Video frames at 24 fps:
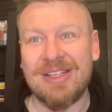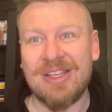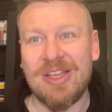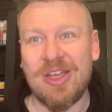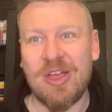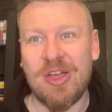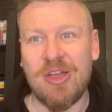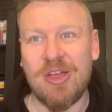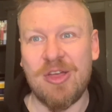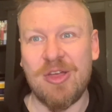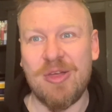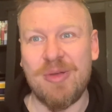
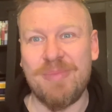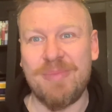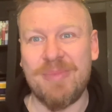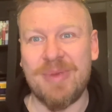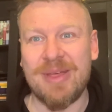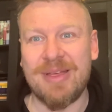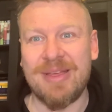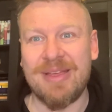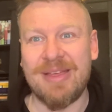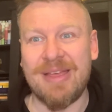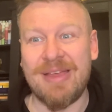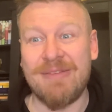um,
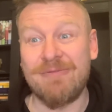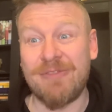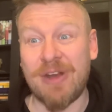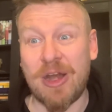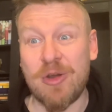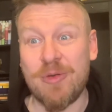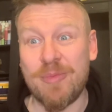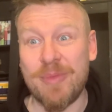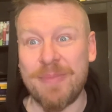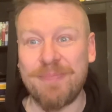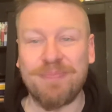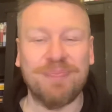
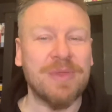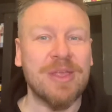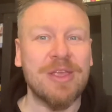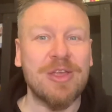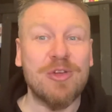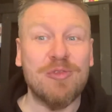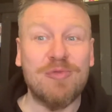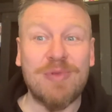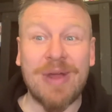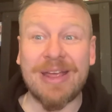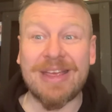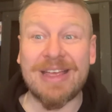environment.
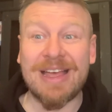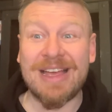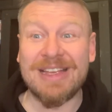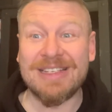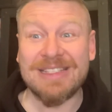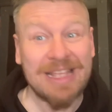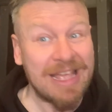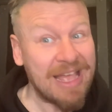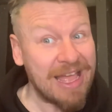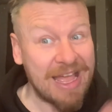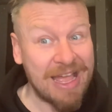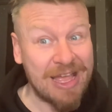Right, guys,
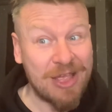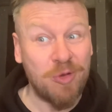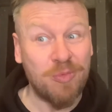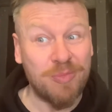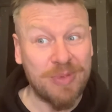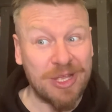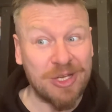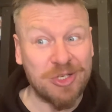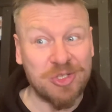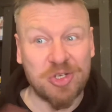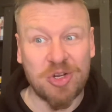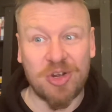I hope you
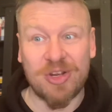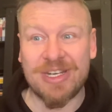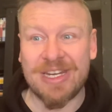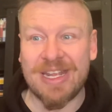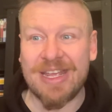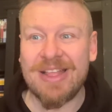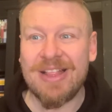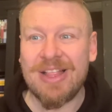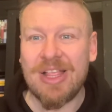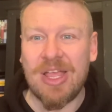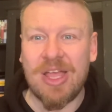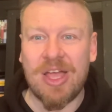enjoyed it.
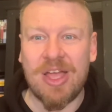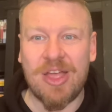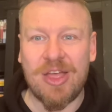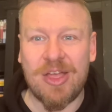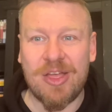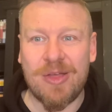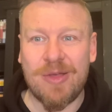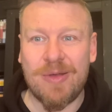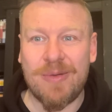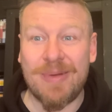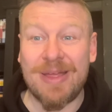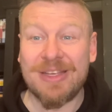
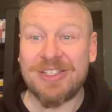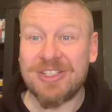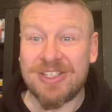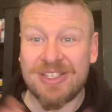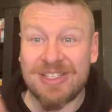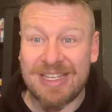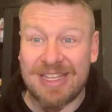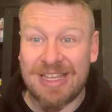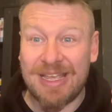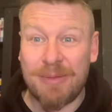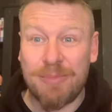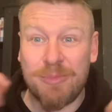Um, as you can
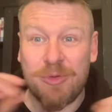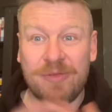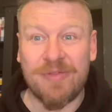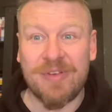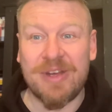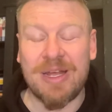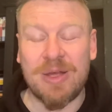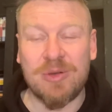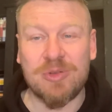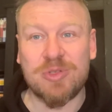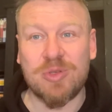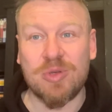see, I'm moving
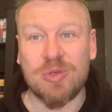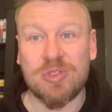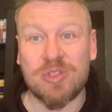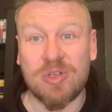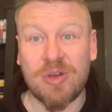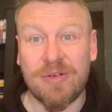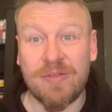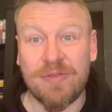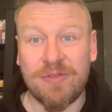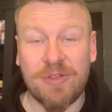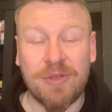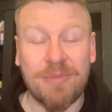house, so
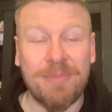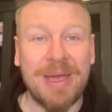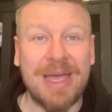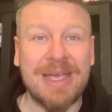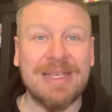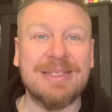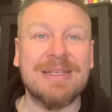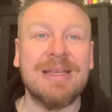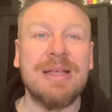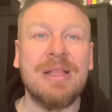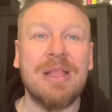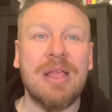sorry for the
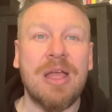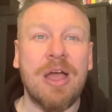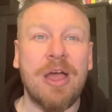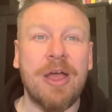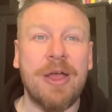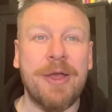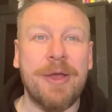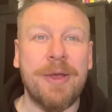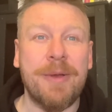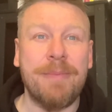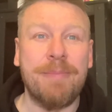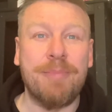mess.
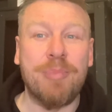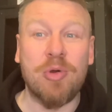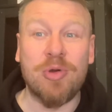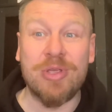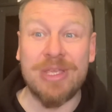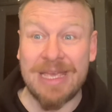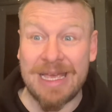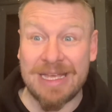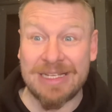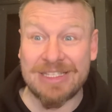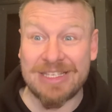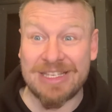Um, but
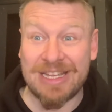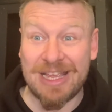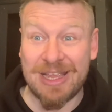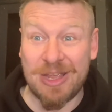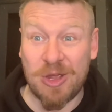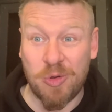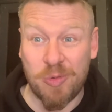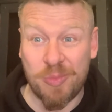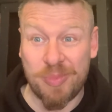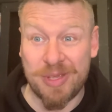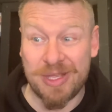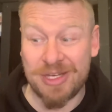yes, I
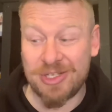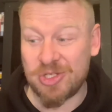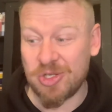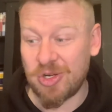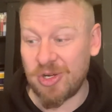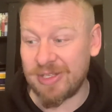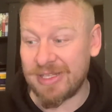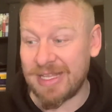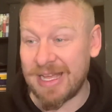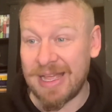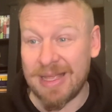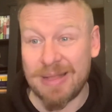hope you
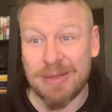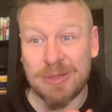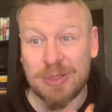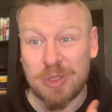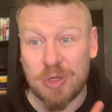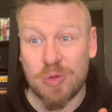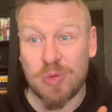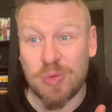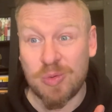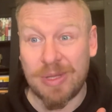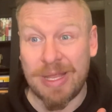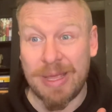enjoyed that.
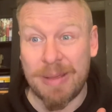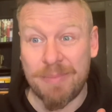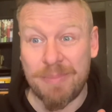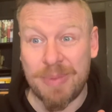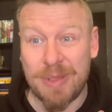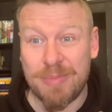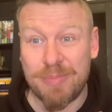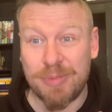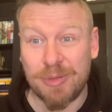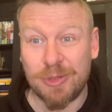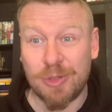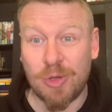Do let
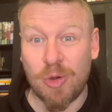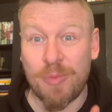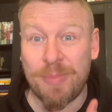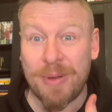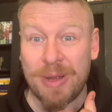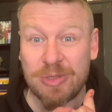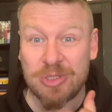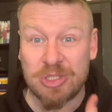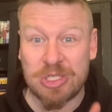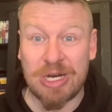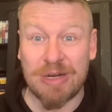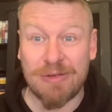people know
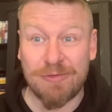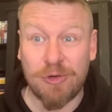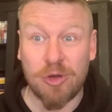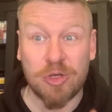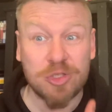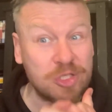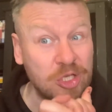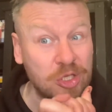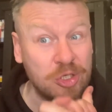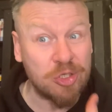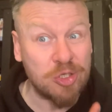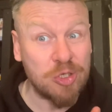about Jack
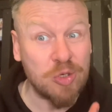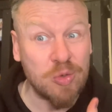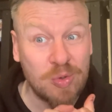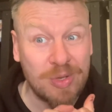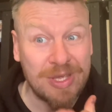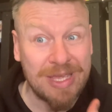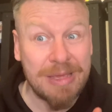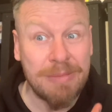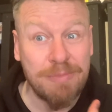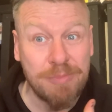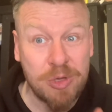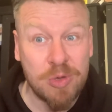Frost and do
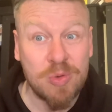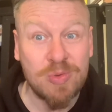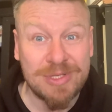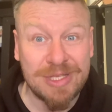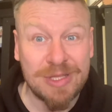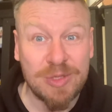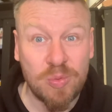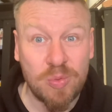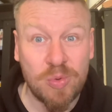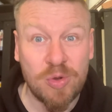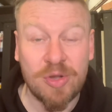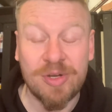keep using
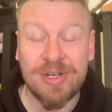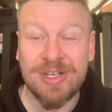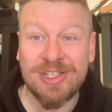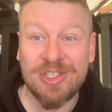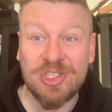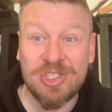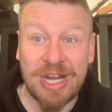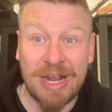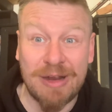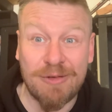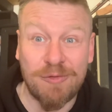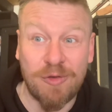the word
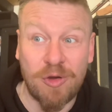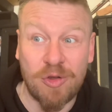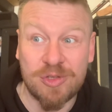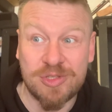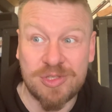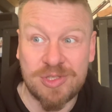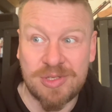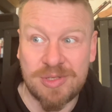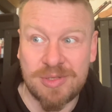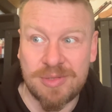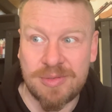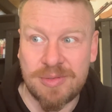Jack Frost.